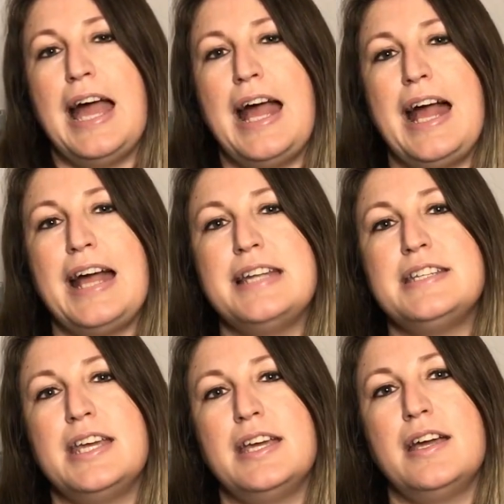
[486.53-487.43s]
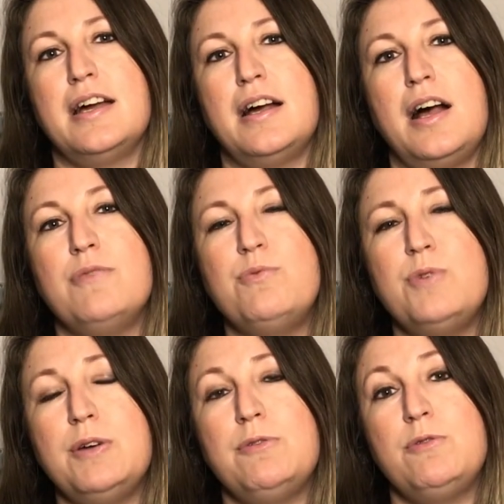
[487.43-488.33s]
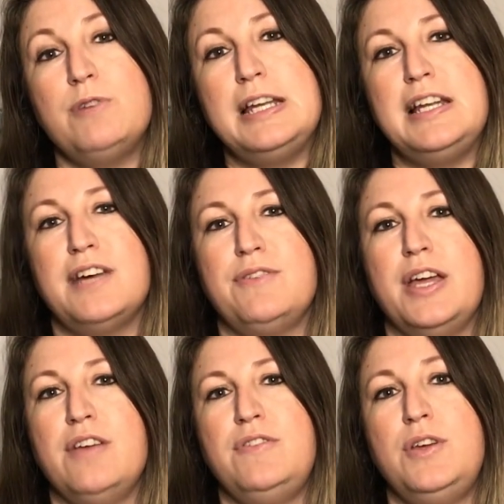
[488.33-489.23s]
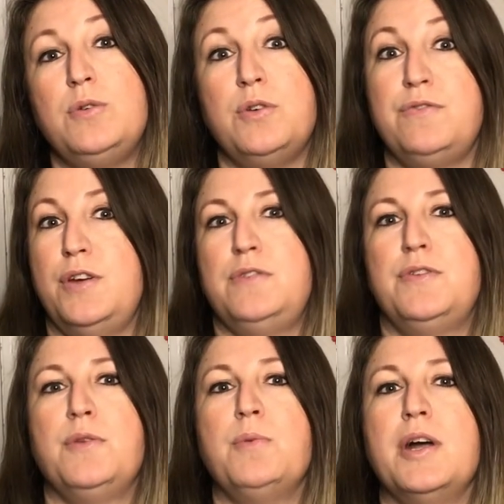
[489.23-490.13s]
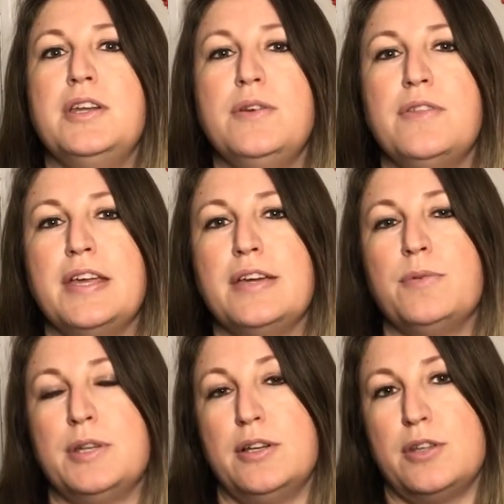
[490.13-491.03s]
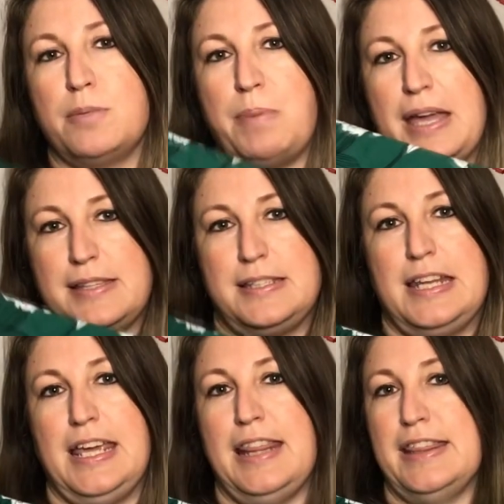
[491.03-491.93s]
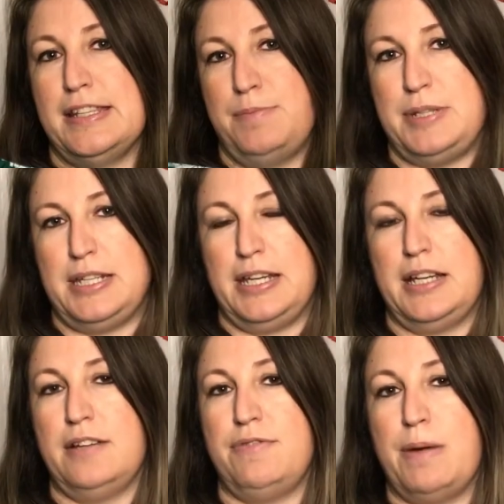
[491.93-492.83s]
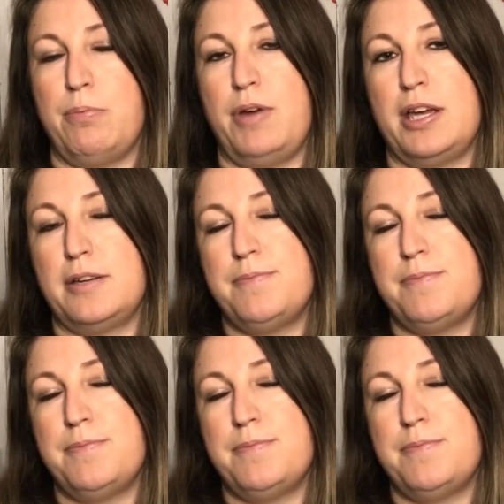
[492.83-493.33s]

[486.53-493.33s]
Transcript: and I would really love it if you could vote for the one you think would look the best in this particular fabric.